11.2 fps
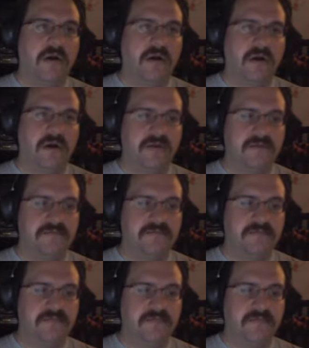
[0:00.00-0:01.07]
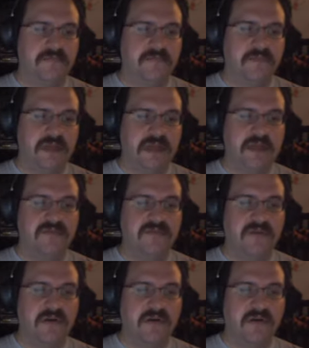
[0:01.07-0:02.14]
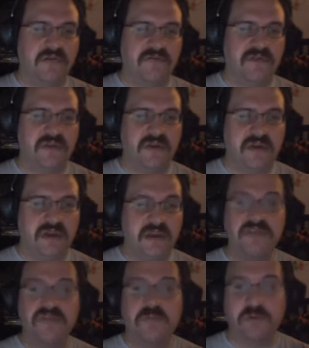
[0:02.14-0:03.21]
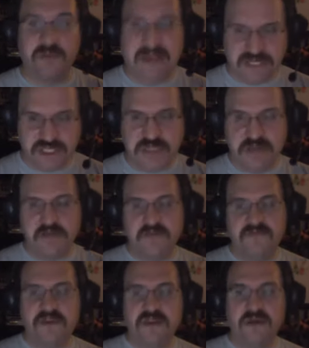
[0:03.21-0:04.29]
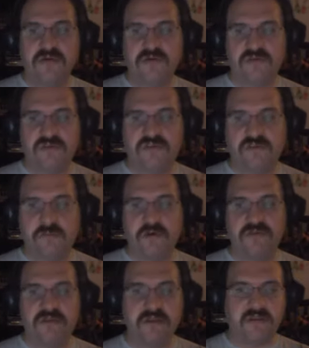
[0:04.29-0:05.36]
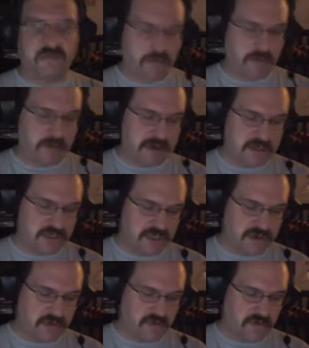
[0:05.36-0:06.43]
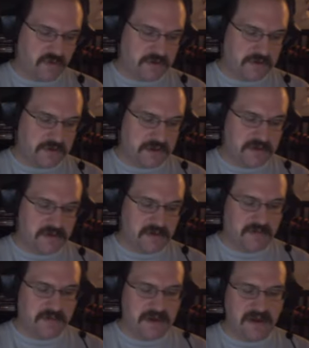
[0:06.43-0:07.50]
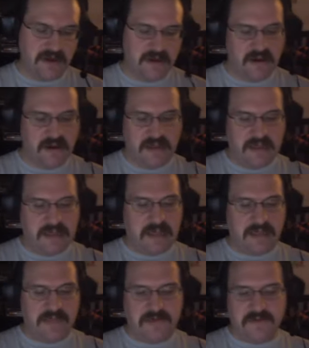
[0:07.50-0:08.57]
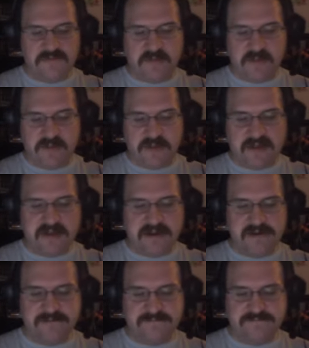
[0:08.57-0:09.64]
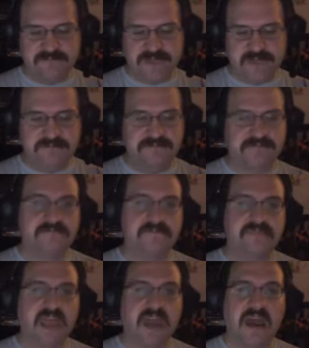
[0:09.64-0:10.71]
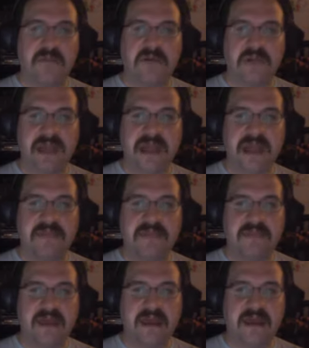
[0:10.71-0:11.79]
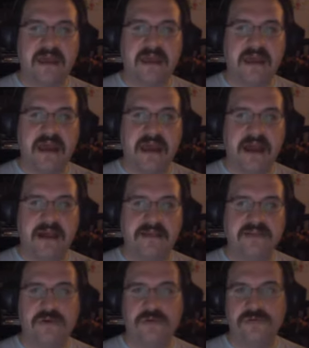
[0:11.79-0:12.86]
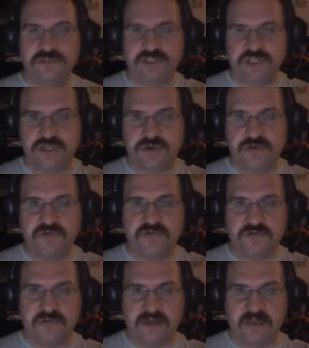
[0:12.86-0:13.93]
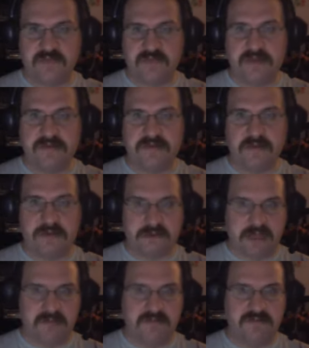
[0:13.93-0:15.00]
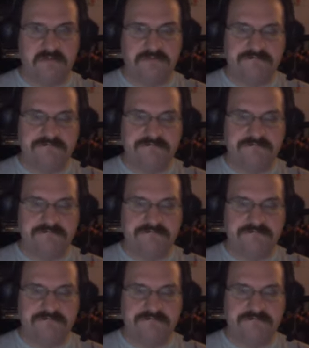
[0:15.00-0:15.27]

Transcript: uh, links of the inspiration videos, or the supposed inspiration, so you can compare. The female Pandaren, well, I'm glad that I don't choose a race based on the dance.